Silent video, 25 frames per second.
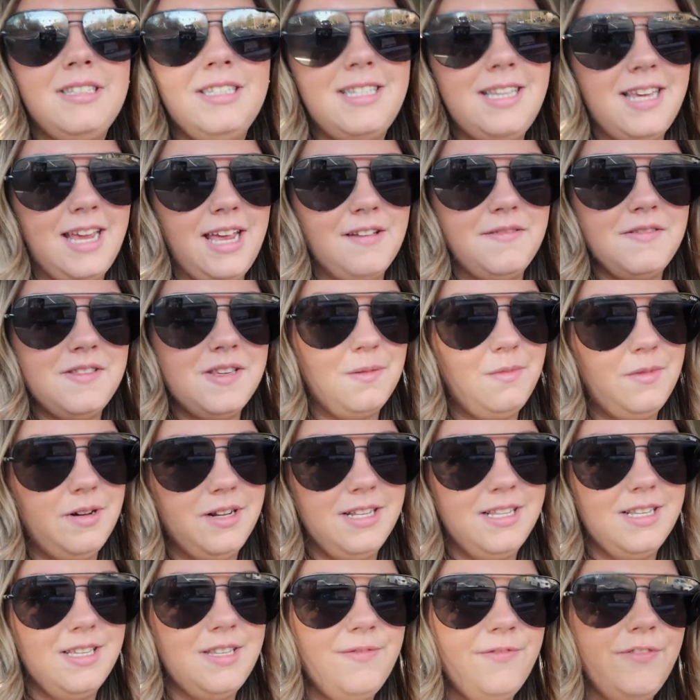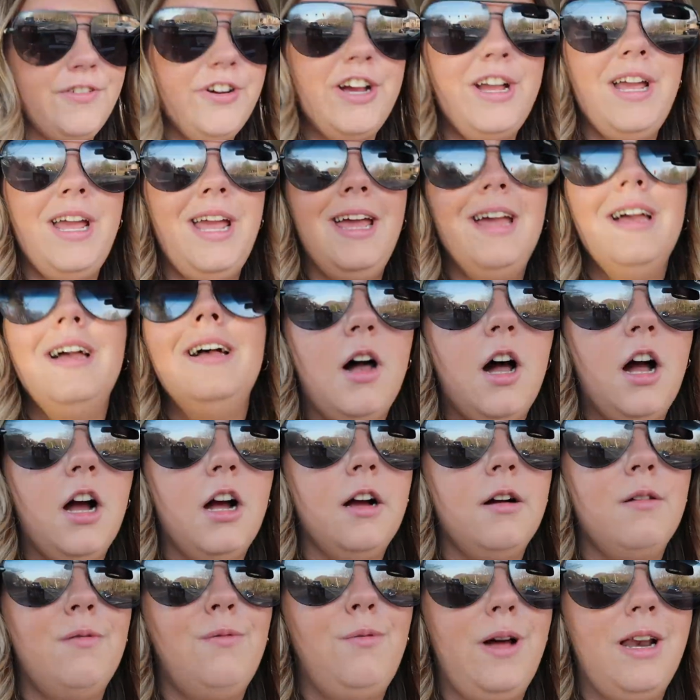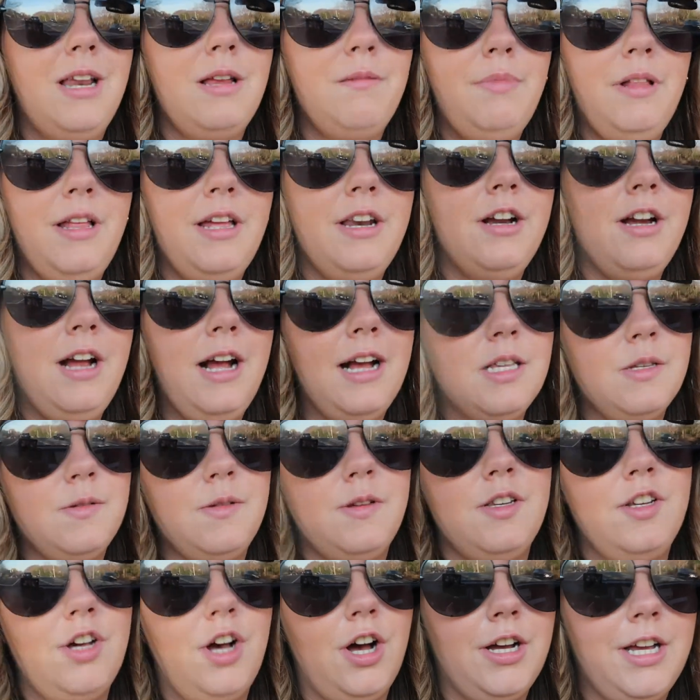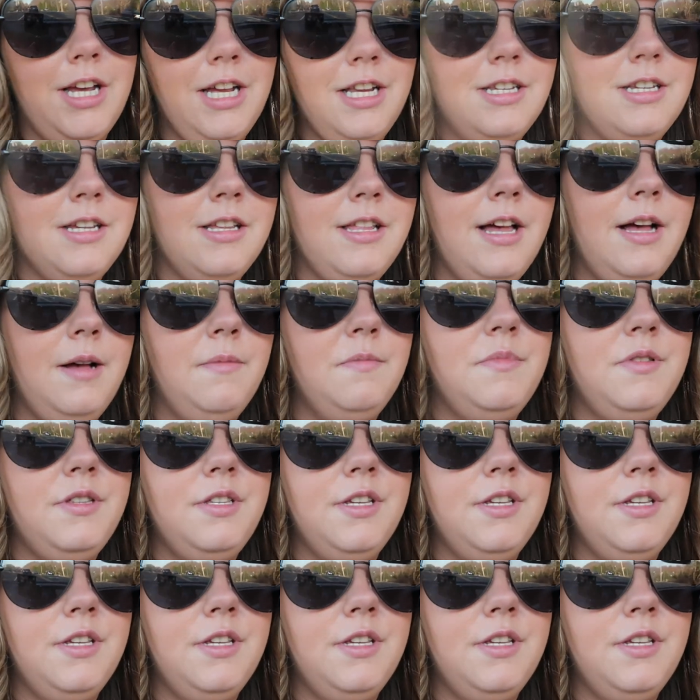see if someone's free. Our wedding planner has been talking to them,